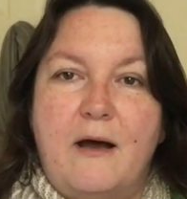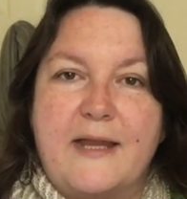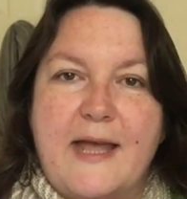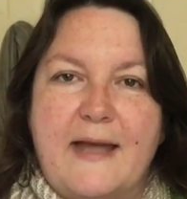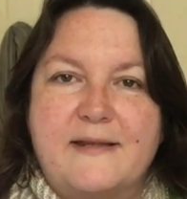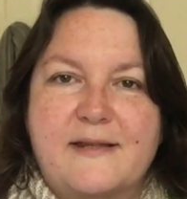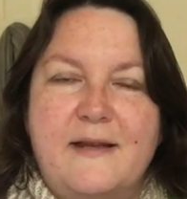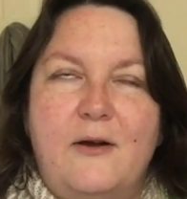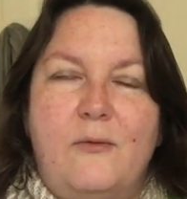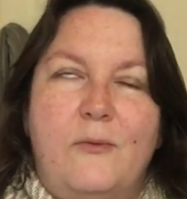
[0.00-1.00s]
Yes,
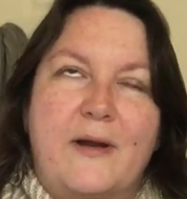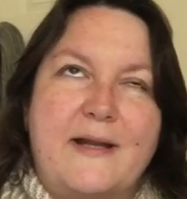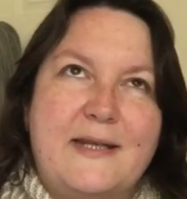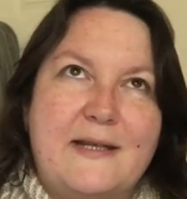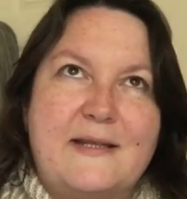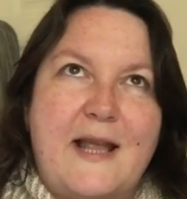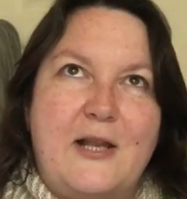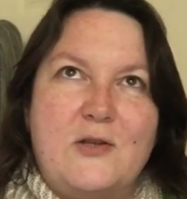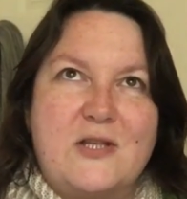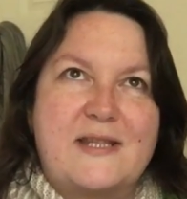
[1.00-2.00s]
what I didn't tell
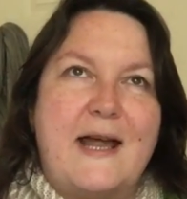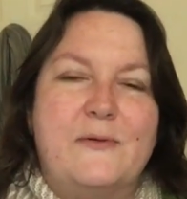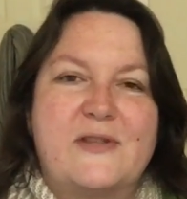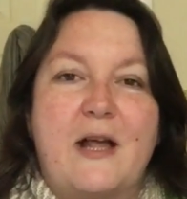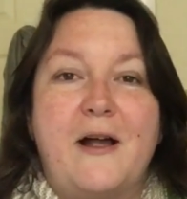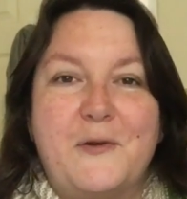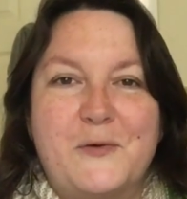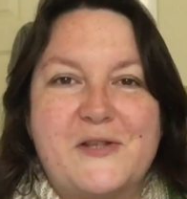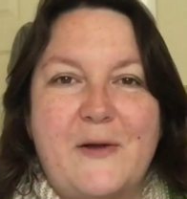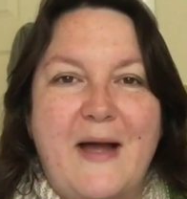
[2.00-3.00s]
you just now was that I
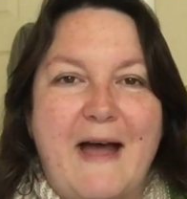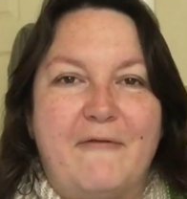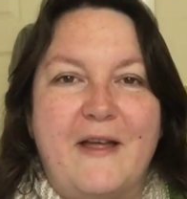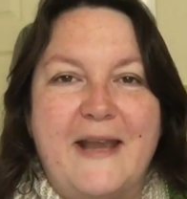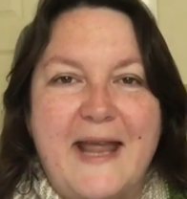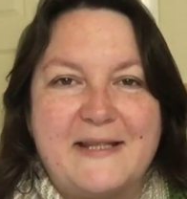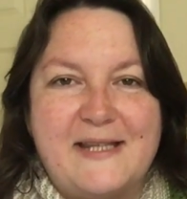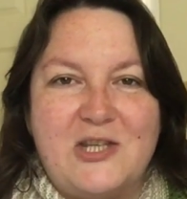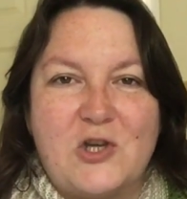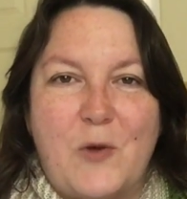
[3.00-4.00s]
also have an
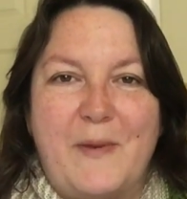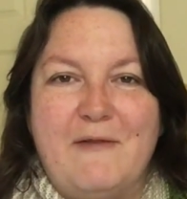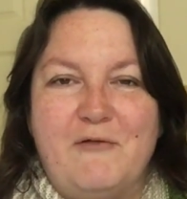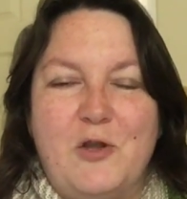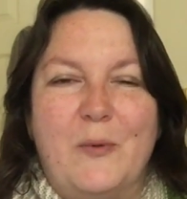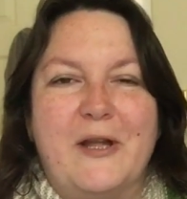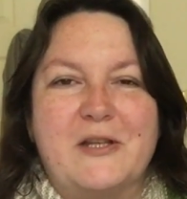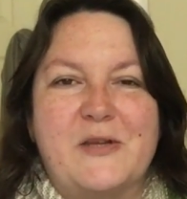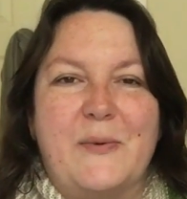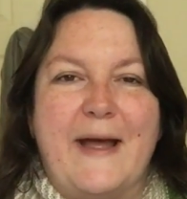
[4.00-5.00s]
Etsy shop, if you
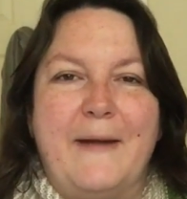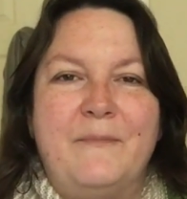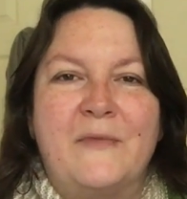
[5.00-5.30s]
weren't aware,